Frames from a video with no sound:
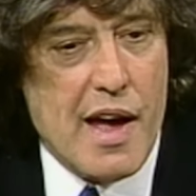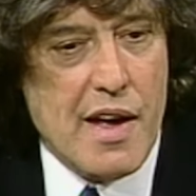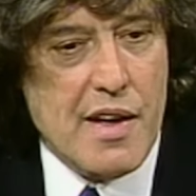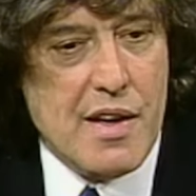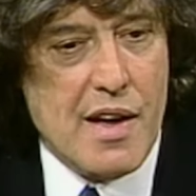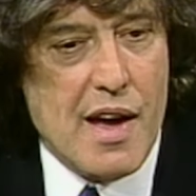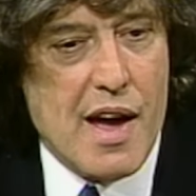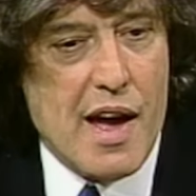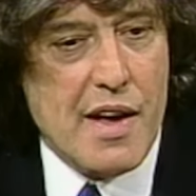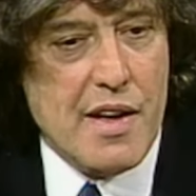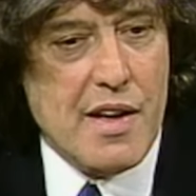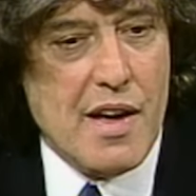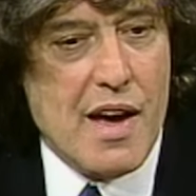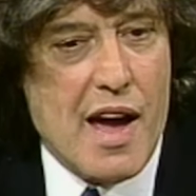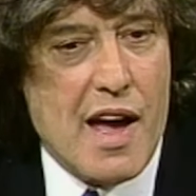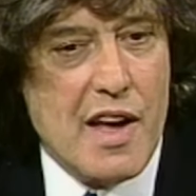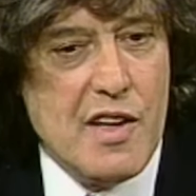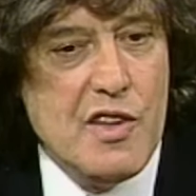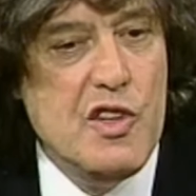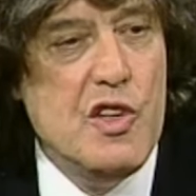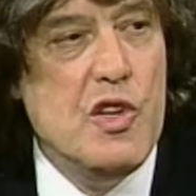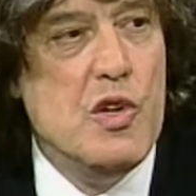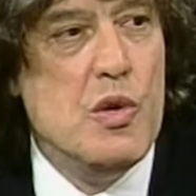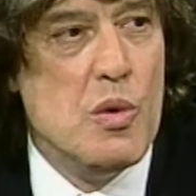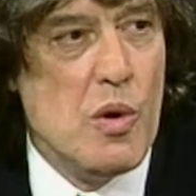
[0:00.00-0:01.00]
I, I,
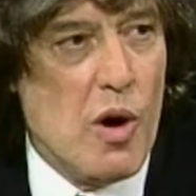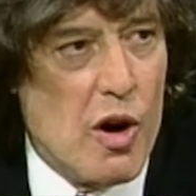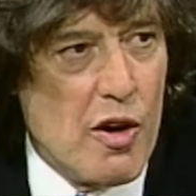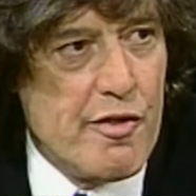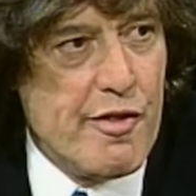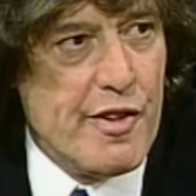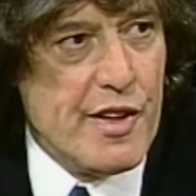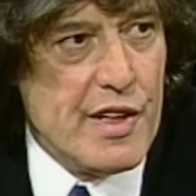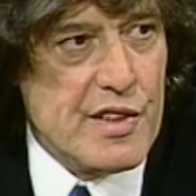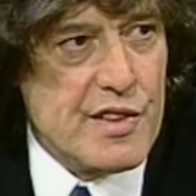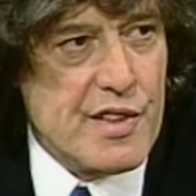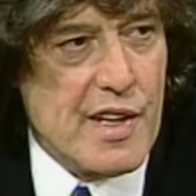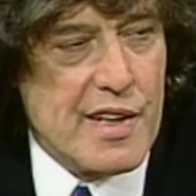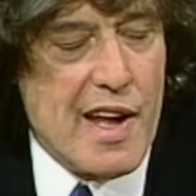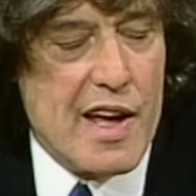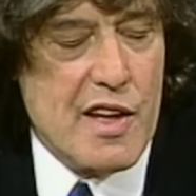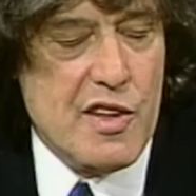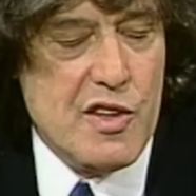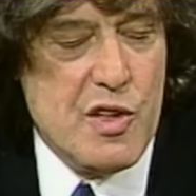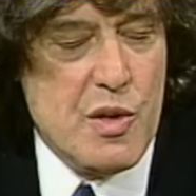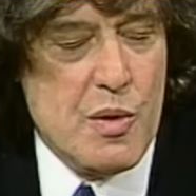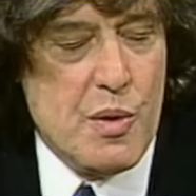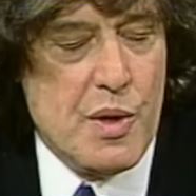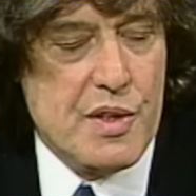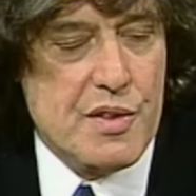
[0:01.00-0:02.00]
I, knew of it, and
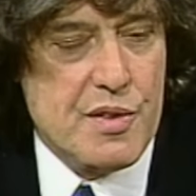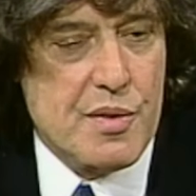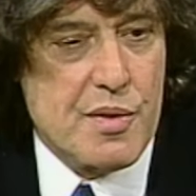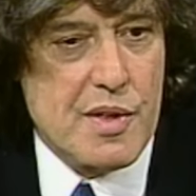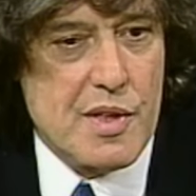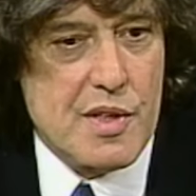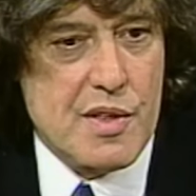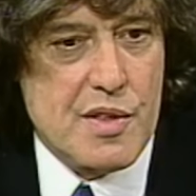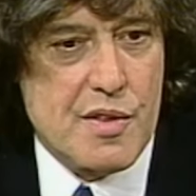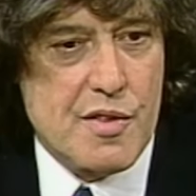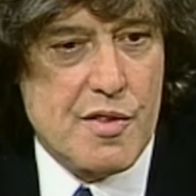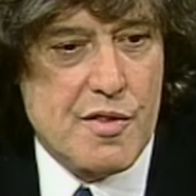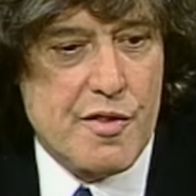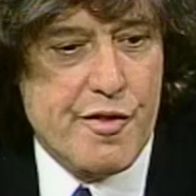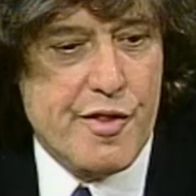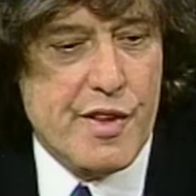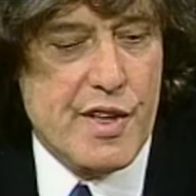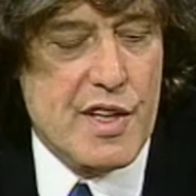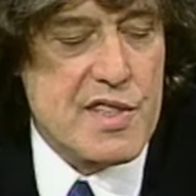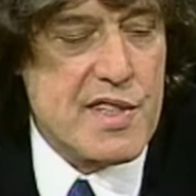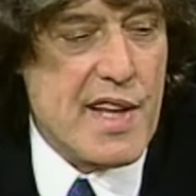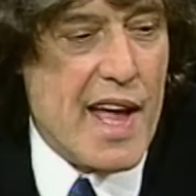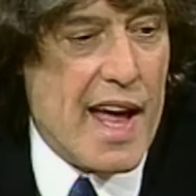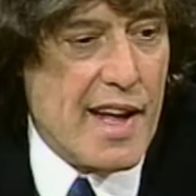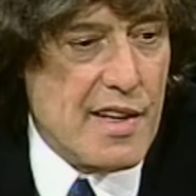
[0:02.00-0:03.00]
I knew it
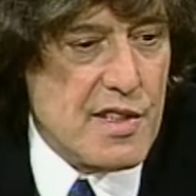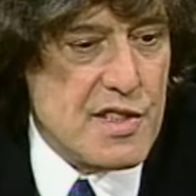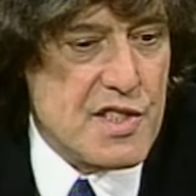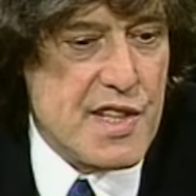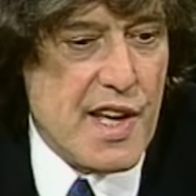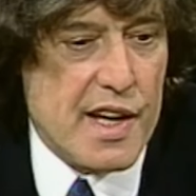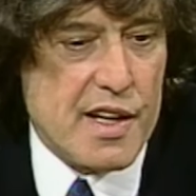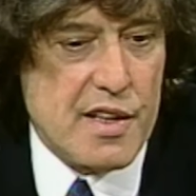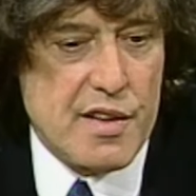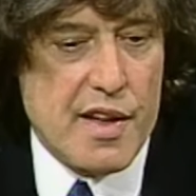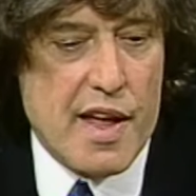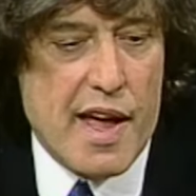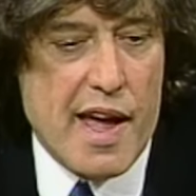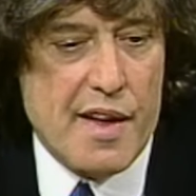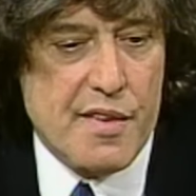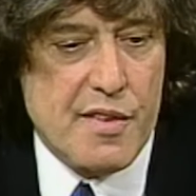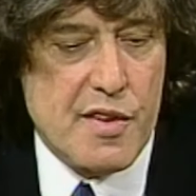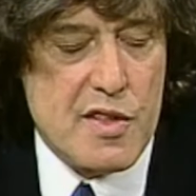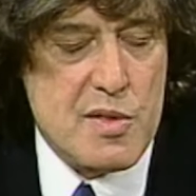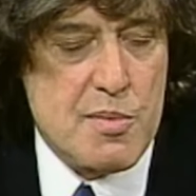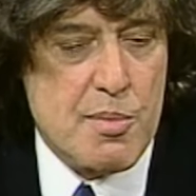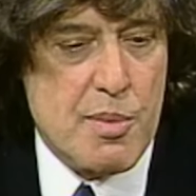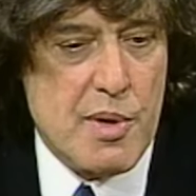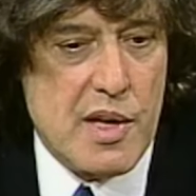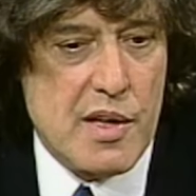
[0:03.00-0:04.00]
first and second hand
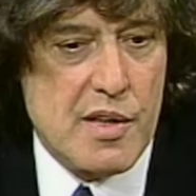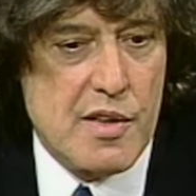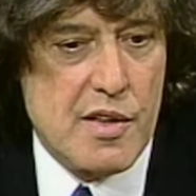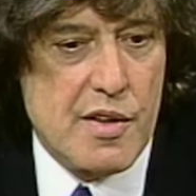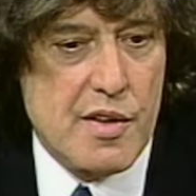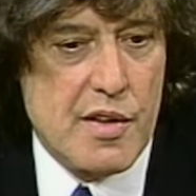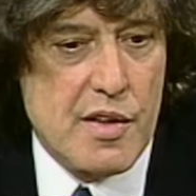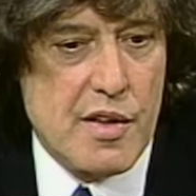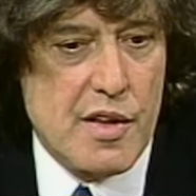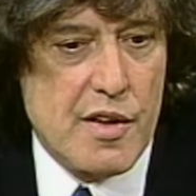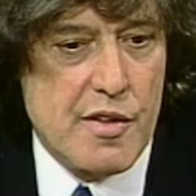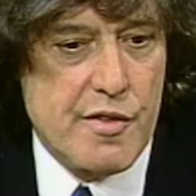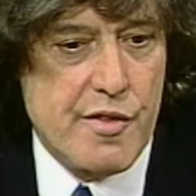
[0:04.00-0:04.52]
as being a,